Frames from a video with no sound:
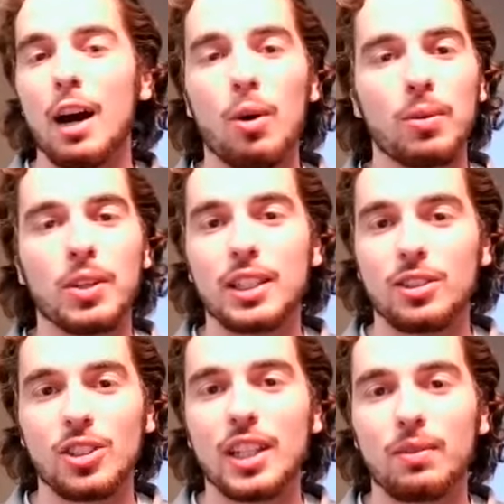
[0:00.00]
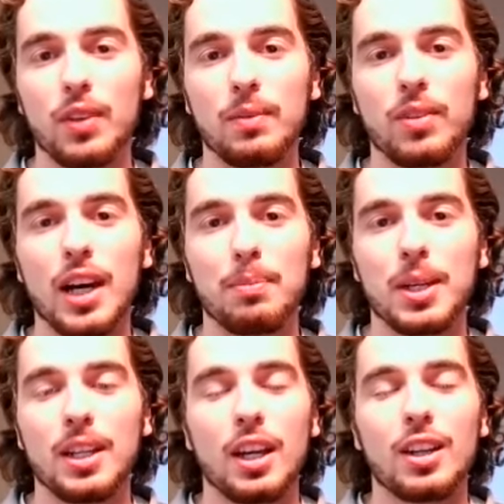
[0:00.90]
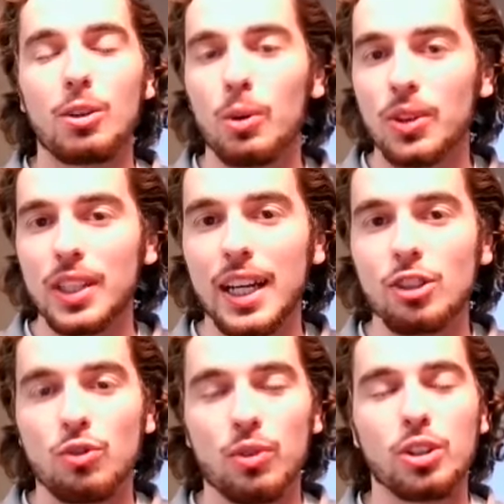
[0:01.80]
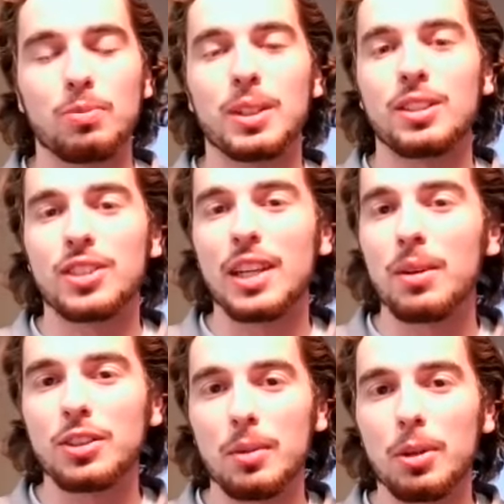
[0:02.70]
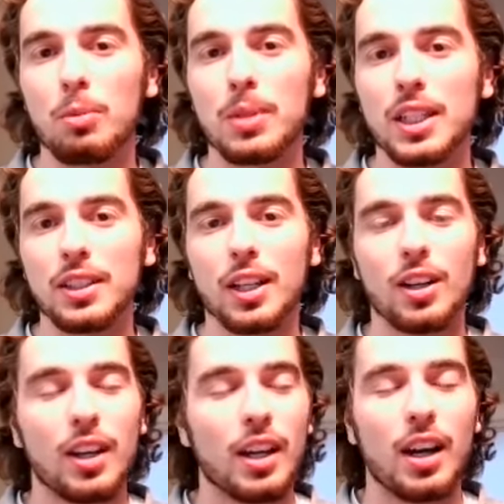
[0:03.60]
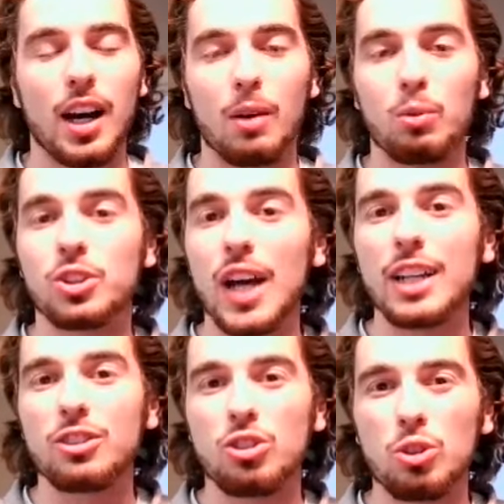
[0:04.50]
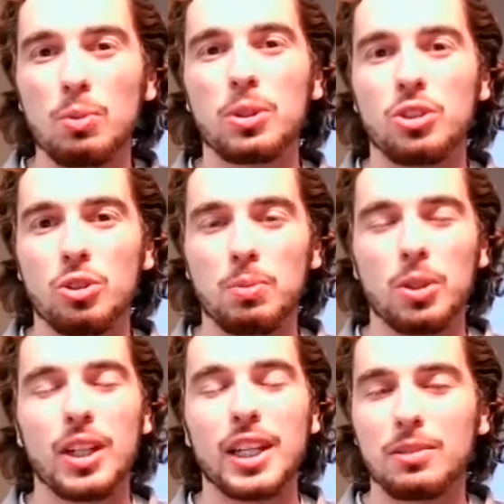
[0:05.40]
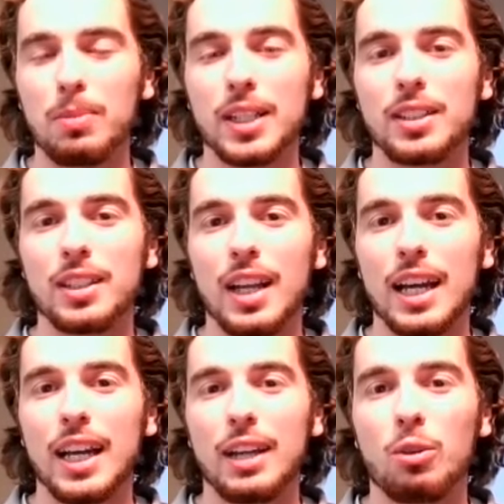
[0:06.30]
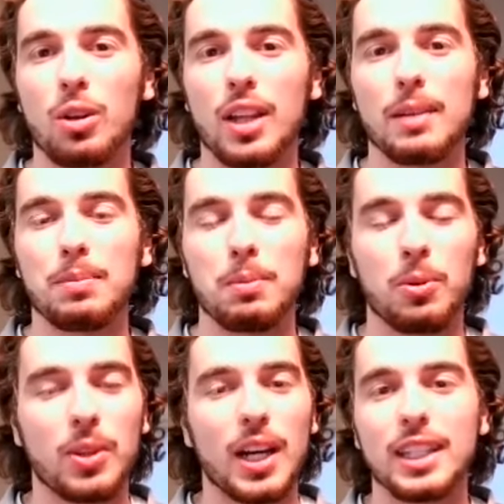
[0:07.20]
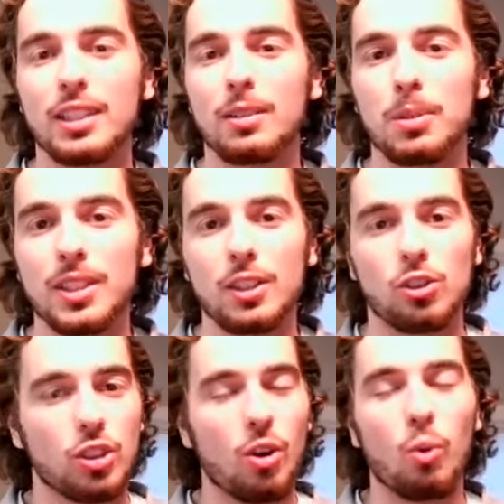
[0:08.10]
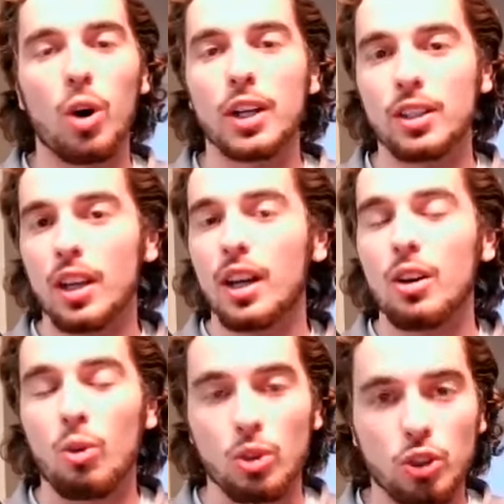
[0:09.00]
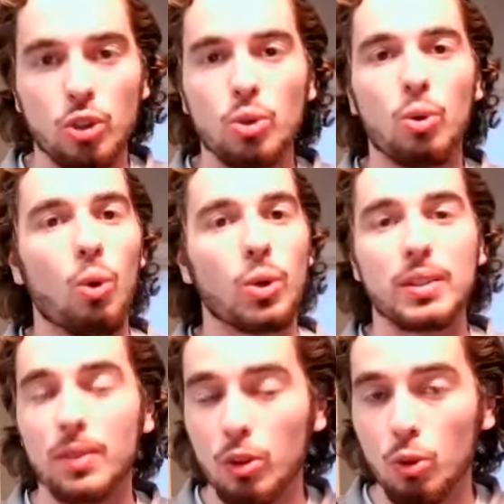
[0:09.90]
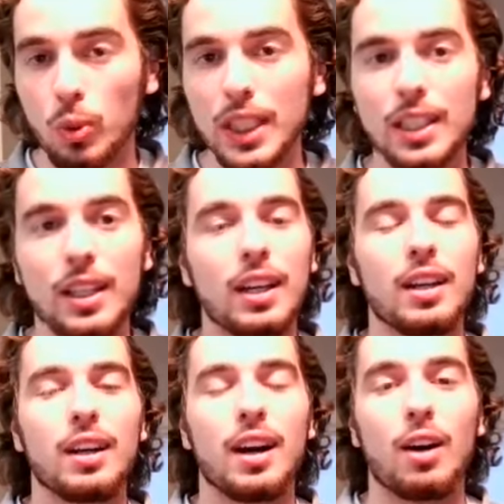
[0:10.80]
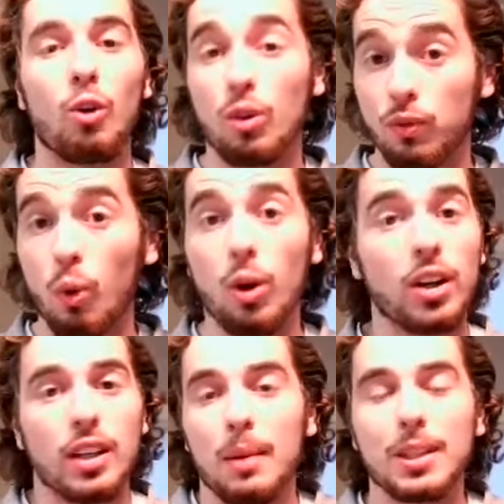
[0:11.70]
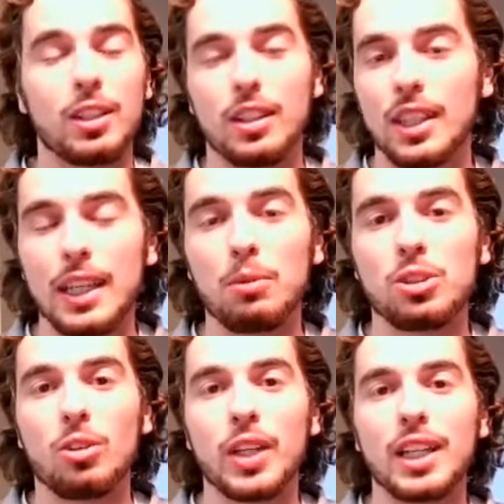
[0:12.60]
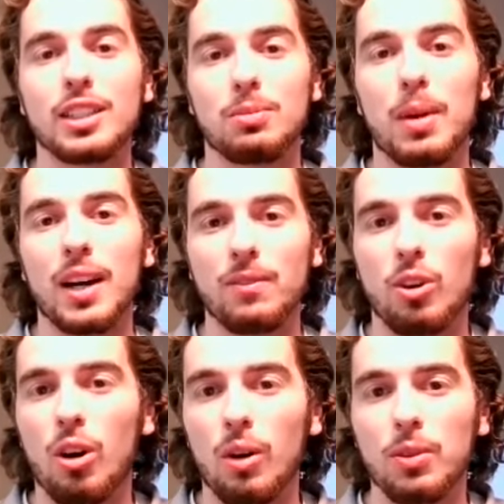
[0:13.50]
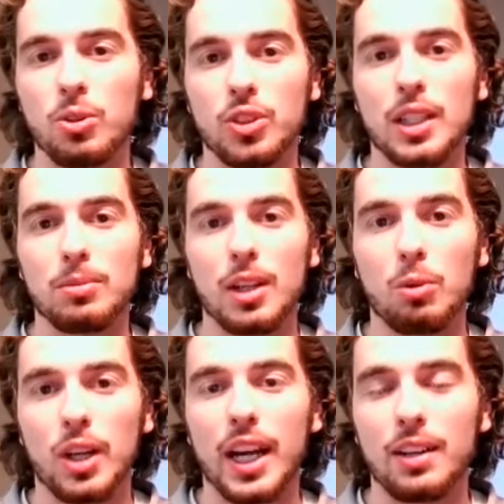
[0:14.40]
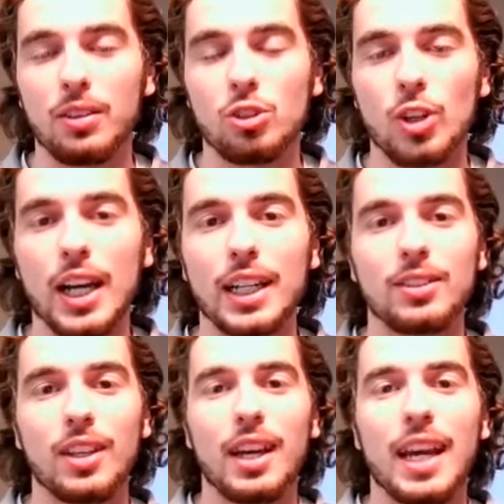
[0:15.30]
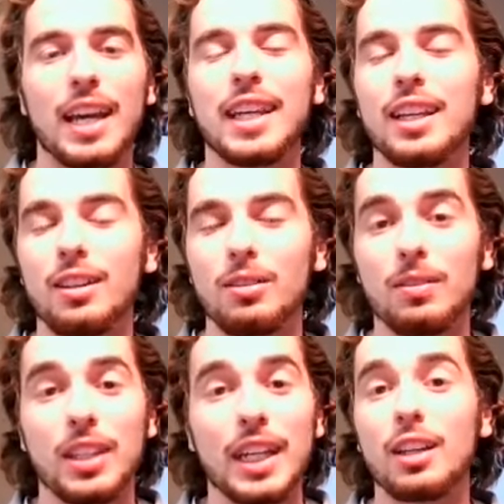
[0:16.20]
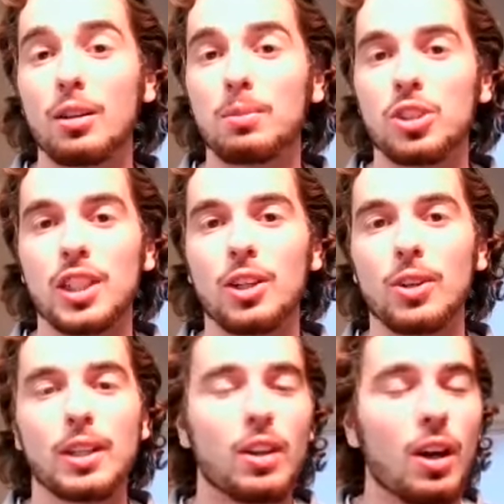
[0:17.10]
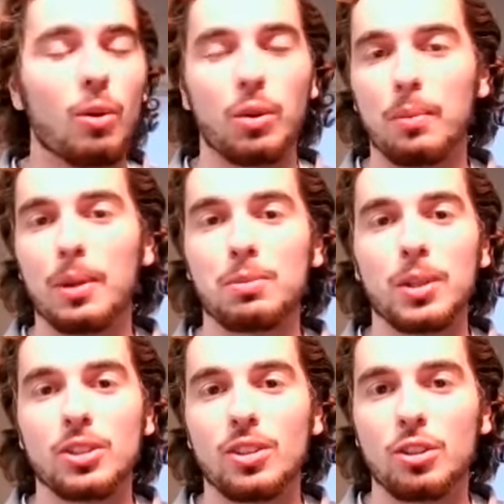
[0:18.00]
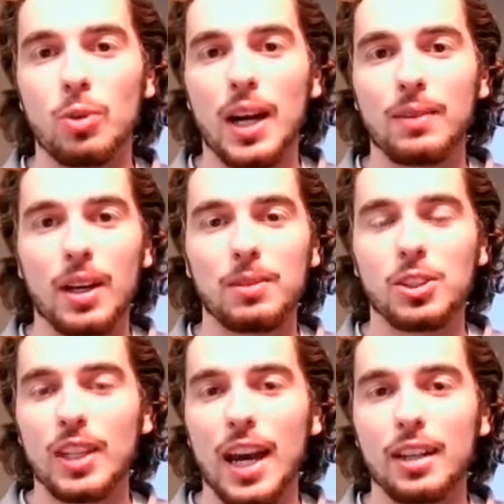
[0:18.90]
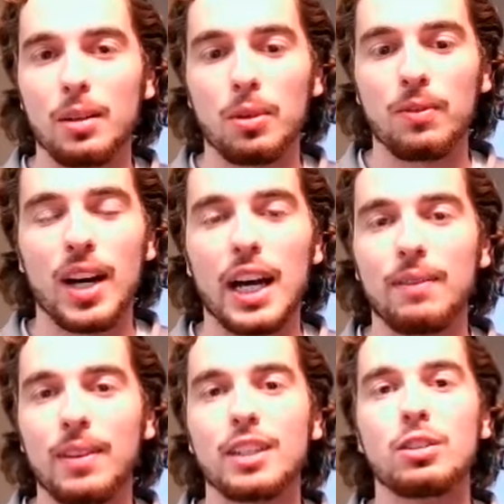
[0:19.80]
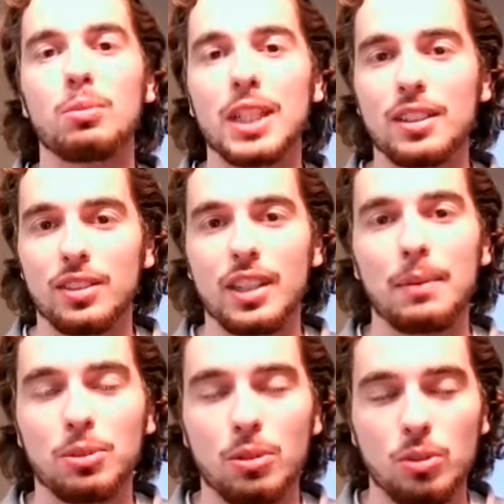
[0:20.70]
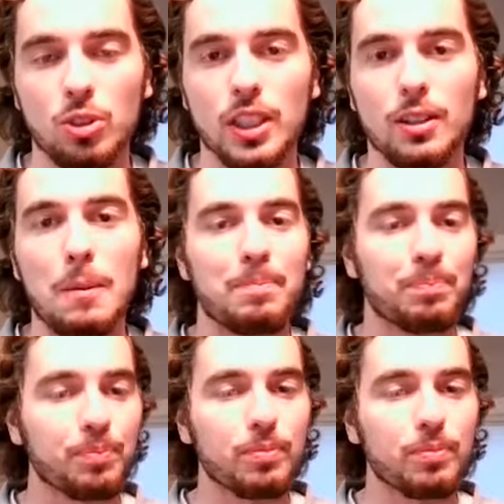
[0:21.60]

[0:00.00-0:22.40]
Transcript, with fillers: However, they decide to flip flop it, go with the edge first because Kayvon Thibodeaux being there uh, was not super, super expected. I, I, know a lot of people thought he could potentially go one or two or even three uh, or four. I mean, the, he was a landing spot for all those teams that were ahead of the Giants and they end, up, they end up securing one of the best players in the draft, obviously at number five. And to me, he's an absolute steal.